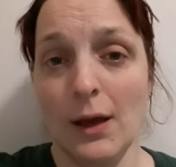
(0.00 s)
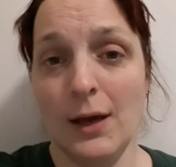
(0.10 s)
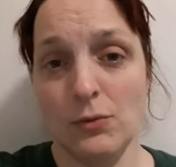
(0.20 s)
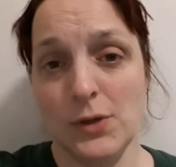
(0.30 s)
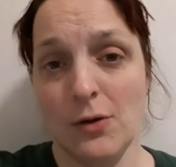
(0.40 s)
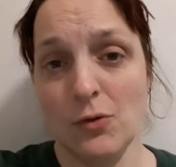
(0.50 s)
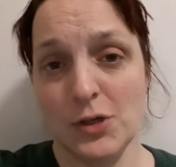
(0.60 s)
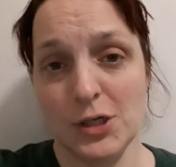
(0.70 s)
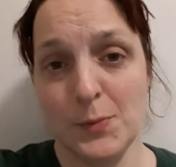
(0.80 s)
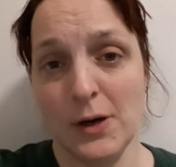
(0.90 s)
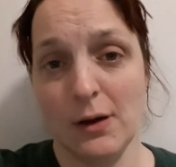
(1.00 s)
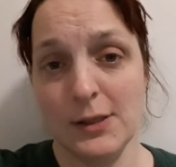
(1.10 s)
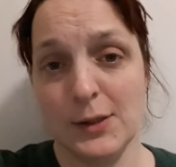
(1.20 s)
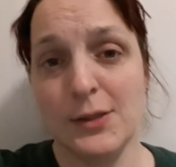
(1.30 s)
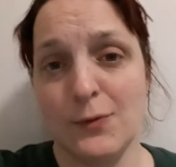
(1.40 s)
And also not touch my
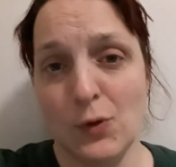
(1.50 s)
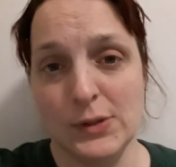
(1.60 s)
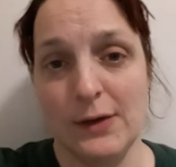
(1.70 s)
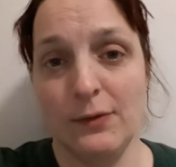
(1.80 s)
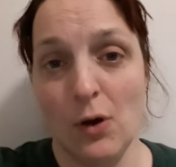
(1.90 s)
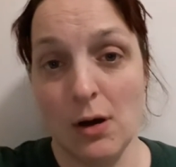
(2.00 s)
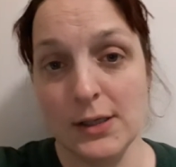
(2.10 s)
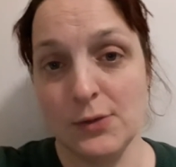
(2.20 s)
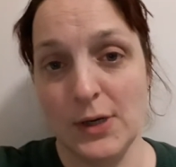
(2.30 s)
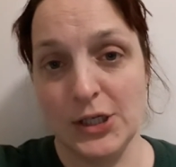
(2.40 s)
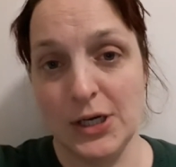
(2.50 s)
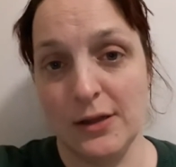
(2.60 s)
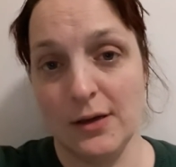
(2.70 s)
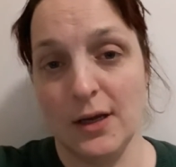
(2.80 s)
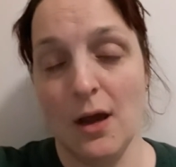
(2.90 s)
eyes, because of course if your eyes are itchy,
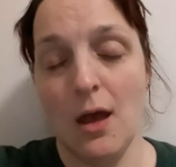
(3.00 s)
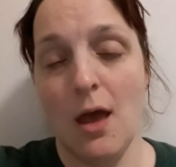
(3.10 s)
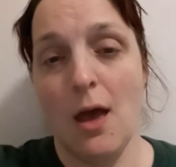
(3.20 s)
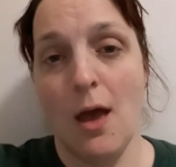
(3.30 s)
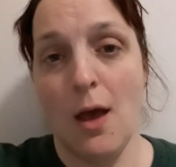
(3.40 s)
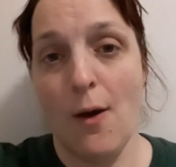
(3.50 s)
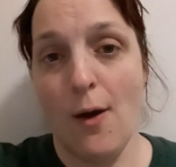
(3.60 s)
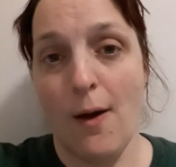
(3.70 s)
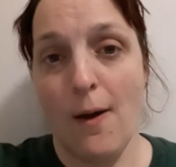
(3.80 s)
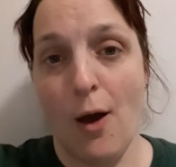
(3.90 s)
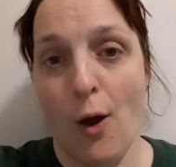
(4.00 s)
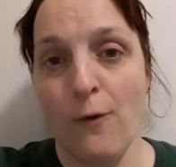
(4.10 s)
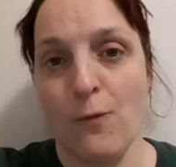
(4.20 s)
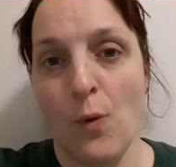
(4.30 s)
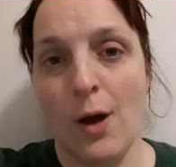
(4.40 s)
the
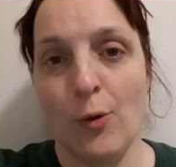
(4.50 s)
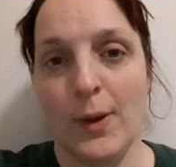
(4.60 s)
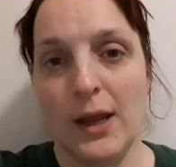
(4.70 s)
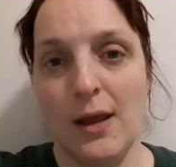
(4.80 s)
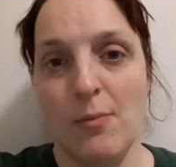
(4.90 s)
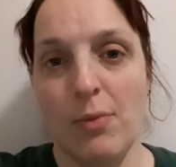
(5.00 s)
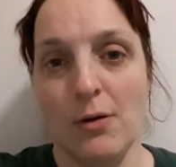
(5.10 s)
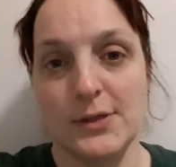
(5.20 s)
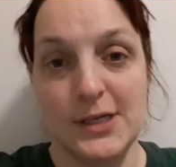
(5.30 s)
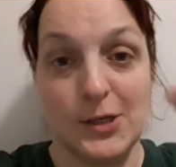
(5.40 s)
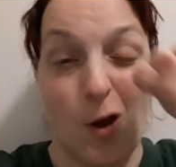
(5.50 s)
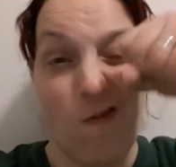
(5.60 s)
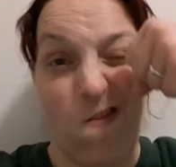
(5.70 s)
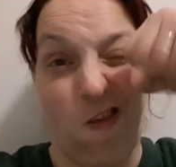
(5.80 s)
overwhelming impulse is to go,